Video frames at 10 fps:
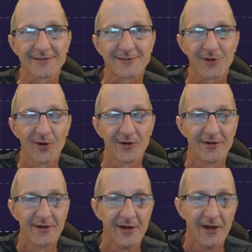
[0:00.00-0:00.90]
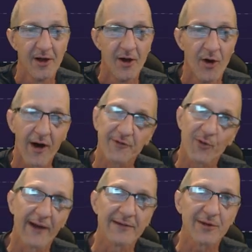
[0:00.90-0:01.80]
So we'll have to wait
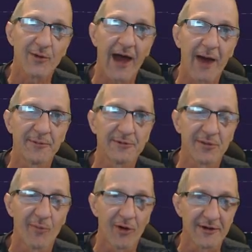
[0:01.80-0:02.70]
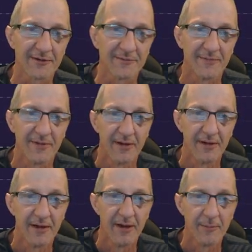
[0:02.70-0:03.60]
and see what happens in the morning.
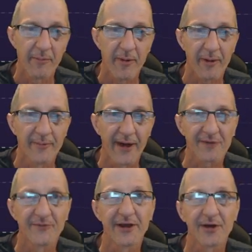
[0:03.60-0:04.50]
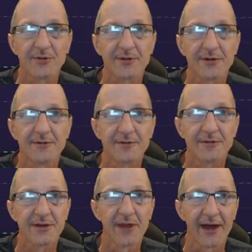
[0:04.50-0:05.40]
Maybe I'll make a video
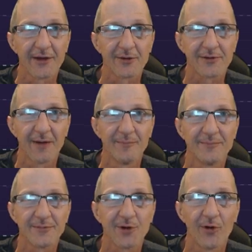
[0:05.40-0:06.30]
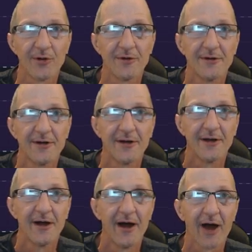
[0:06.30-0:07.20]
tonight or something. So,
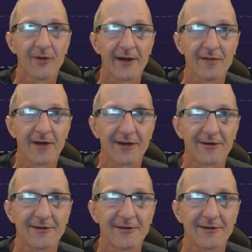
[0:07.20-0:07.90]
all right, later.